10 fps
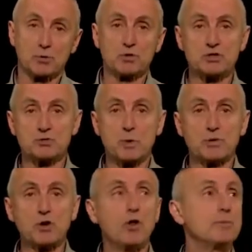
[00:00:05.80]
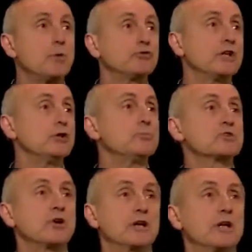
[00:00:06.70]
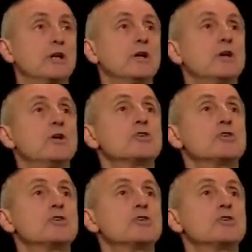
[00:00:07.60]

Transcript: circuit, which is what we call a multi-loop circuit.